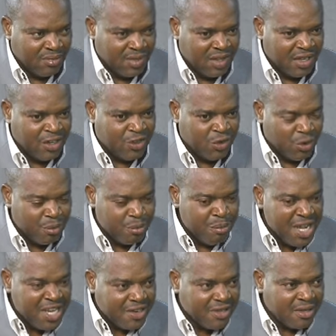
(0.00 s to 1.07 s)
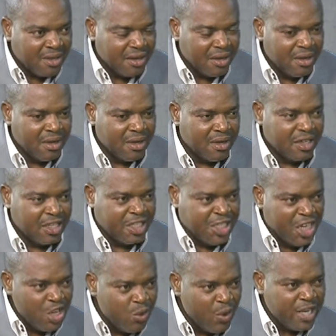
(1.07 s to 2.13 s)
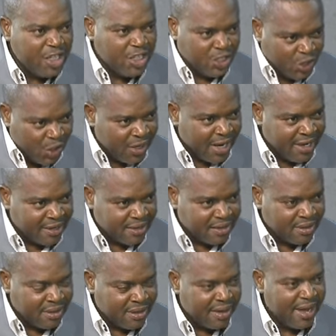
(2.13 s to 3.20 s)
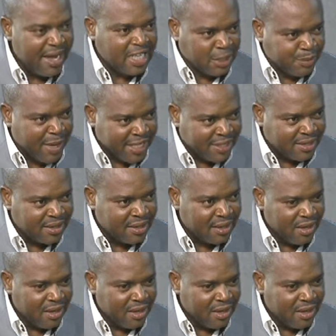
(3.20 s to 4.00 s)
they should meet genuine journalists, experts,